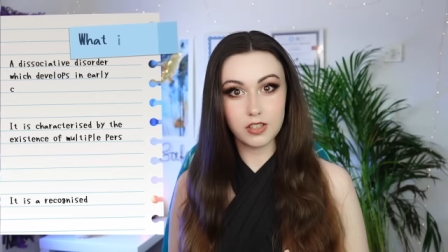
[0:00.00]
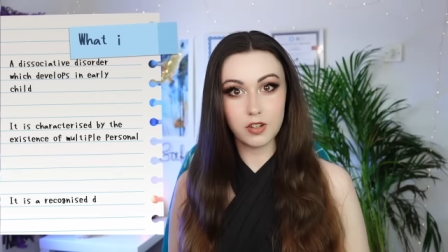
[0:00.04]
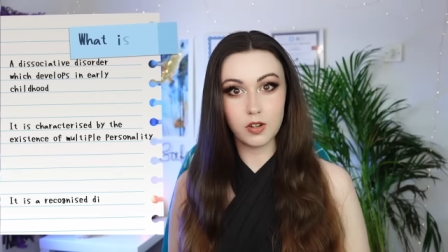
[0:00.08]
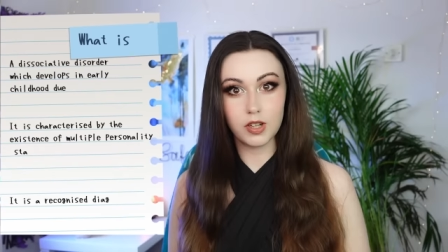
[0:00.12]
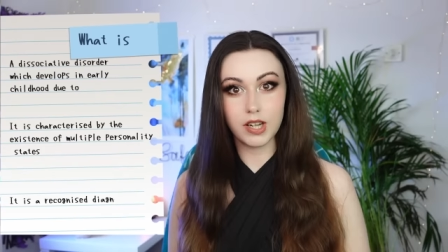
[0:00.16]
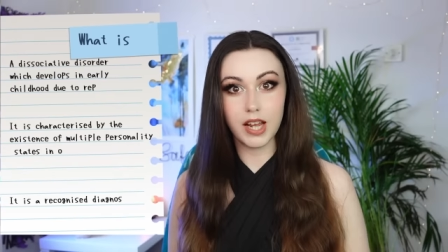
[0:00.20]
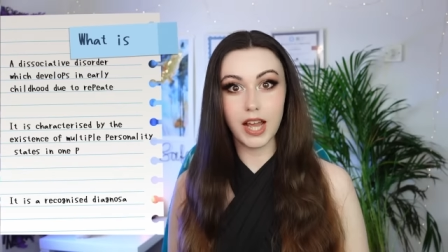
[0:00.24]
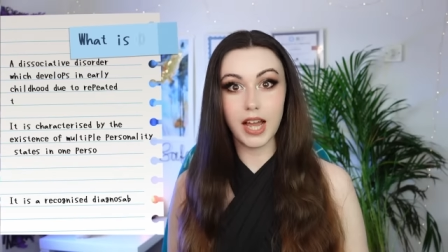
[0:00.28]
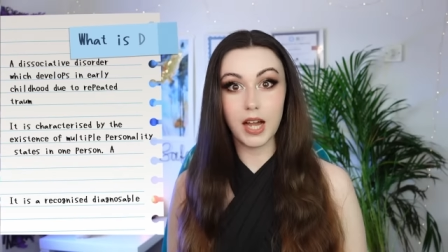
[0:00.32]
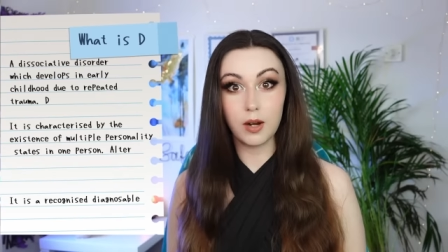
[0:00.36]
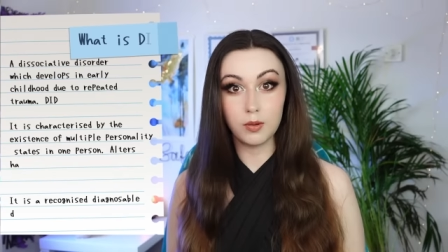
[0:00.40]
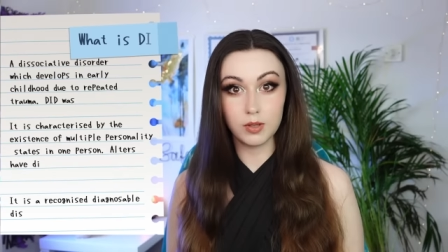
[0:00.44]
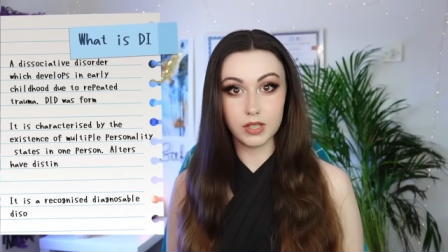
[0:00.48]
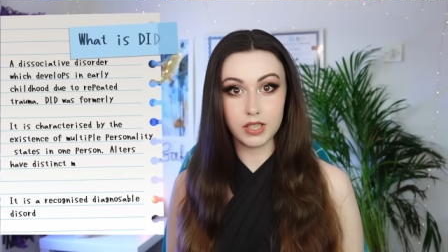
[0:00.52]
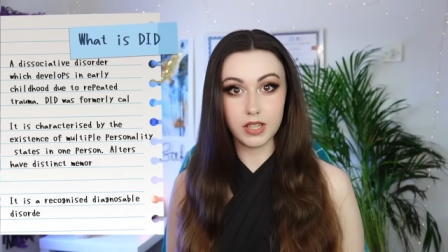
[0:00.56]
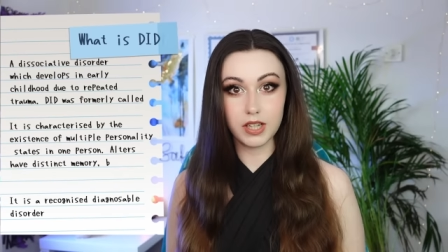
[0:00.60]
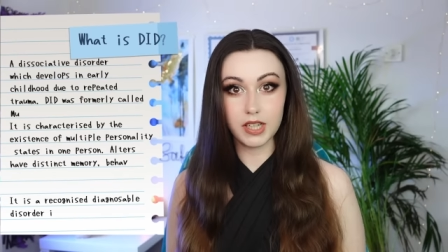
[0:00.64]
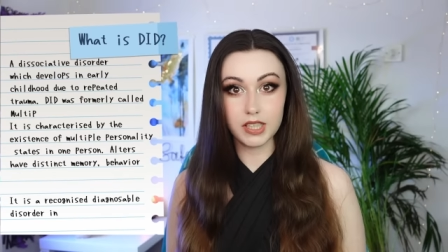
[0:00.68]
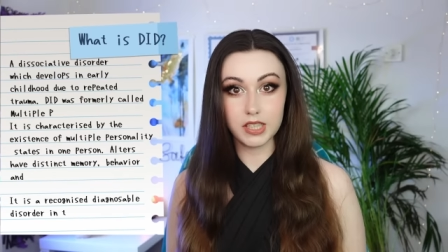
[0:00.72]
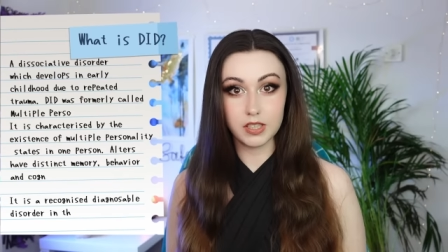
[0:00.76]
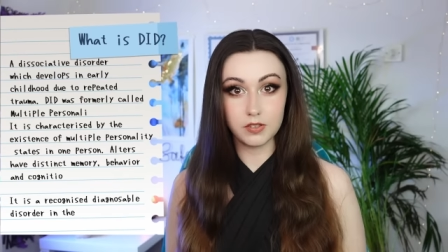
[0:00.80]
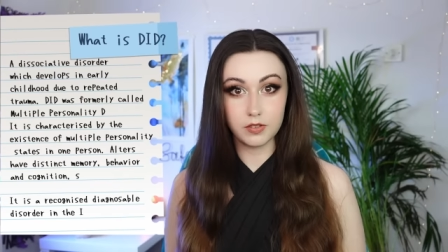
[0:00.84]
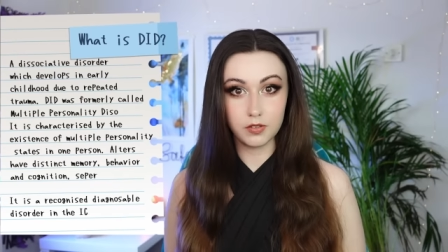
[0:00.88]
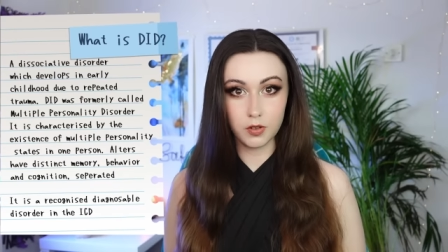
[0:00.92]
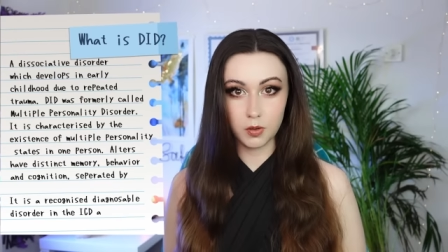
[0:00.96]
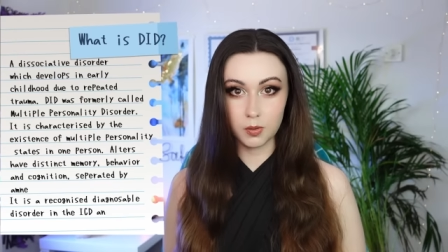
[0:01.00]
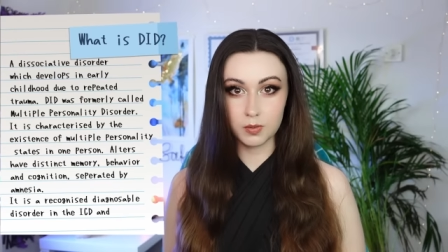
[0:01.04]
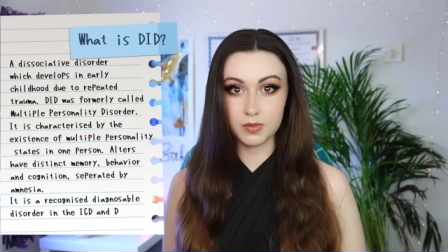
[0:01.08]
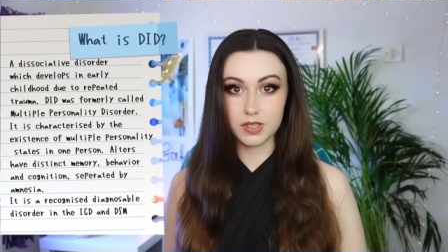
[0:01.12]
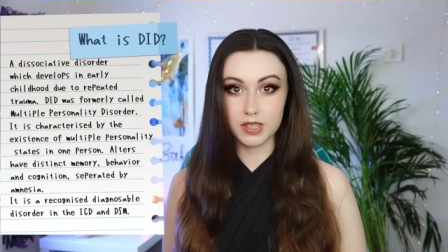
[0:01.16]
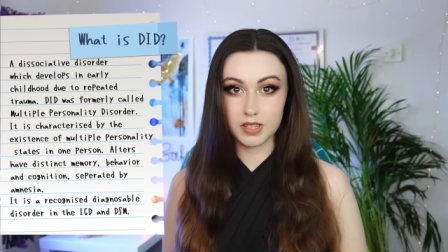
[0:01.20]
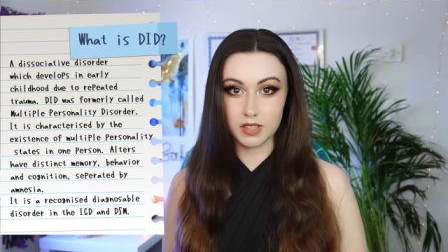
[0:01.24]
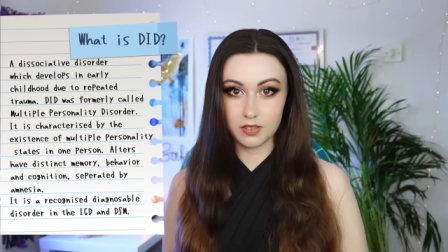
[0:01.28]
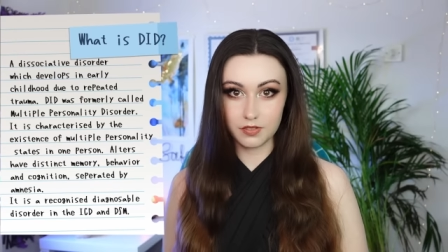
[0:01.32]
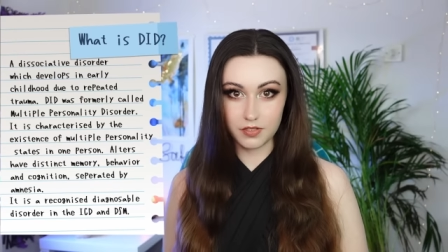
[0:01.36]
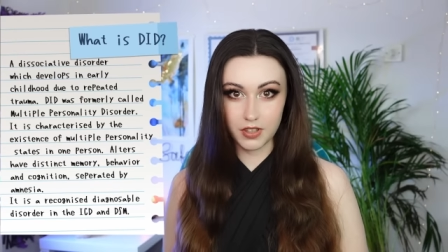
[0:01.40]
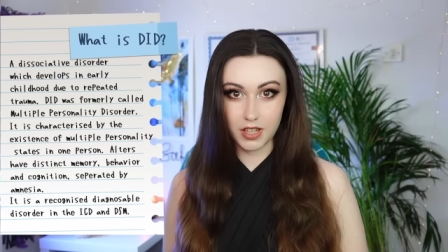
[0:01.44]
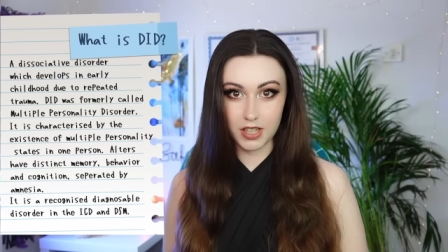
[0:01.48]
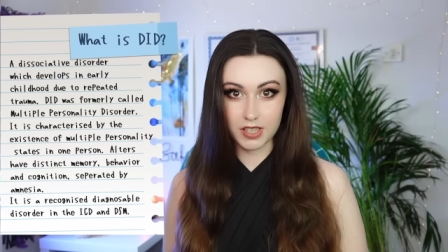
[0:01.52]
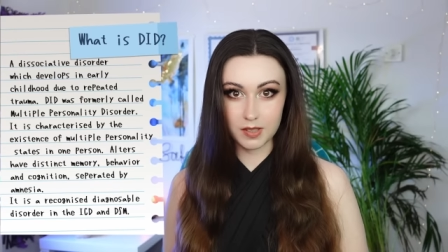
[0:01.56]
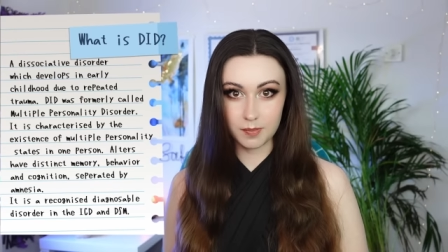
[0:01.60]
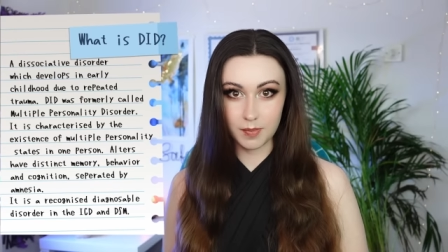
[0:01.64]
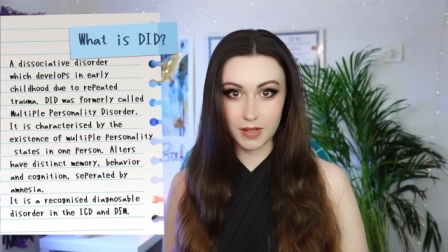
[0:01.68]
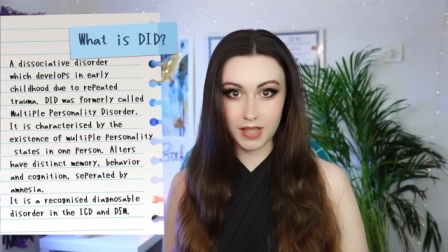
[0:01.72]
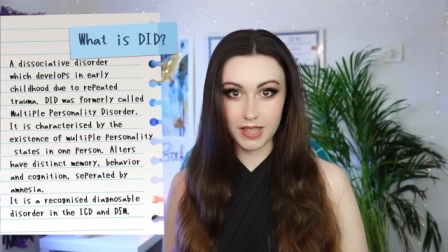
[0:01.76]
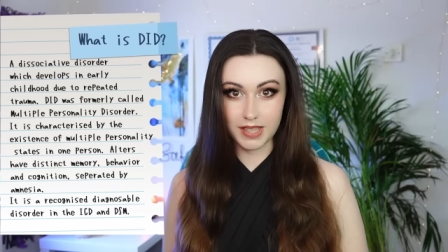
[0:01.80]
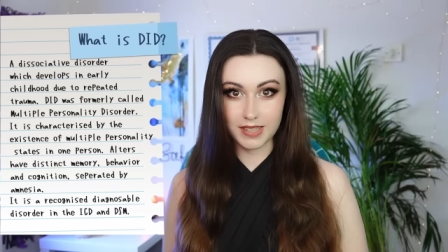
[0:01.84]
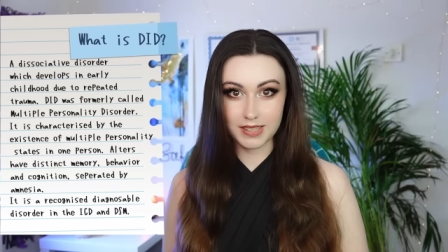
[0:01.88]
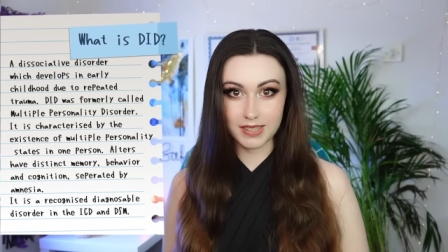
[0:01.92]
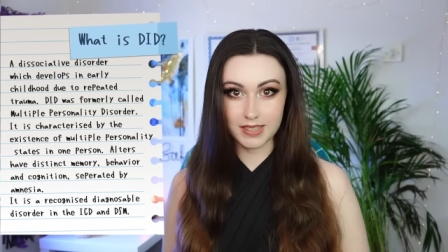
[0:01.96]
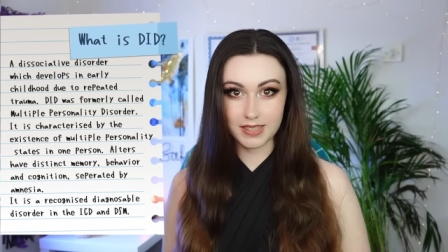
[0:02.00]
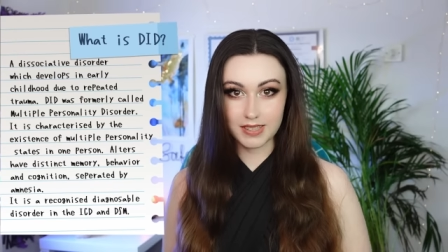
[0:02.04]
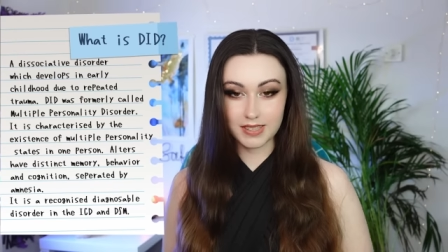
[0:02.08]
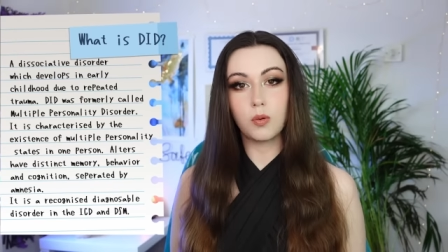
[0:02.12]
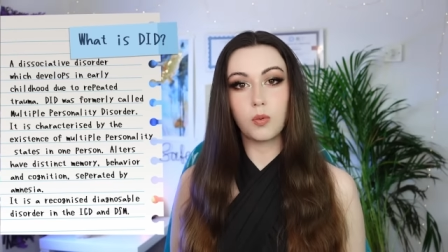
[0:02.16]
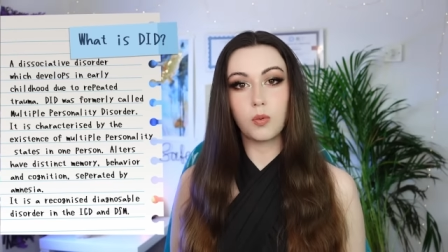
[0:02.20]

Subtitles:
on how DID forms in the first place.